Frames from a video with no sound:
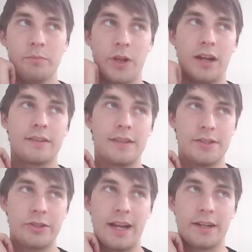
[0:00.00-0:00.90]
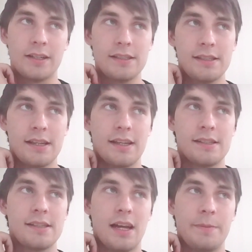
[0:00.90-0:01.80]
block these trackers
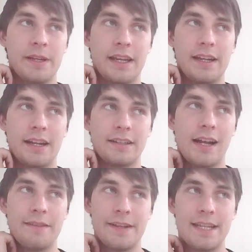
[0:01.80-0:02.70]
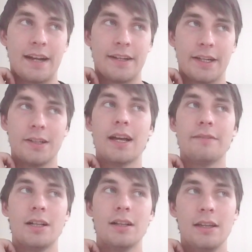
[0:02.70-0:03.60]
and stopping it at kind of a technical
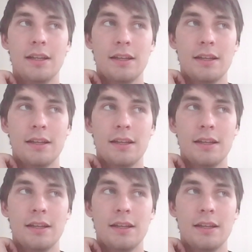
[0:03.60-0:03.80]
level.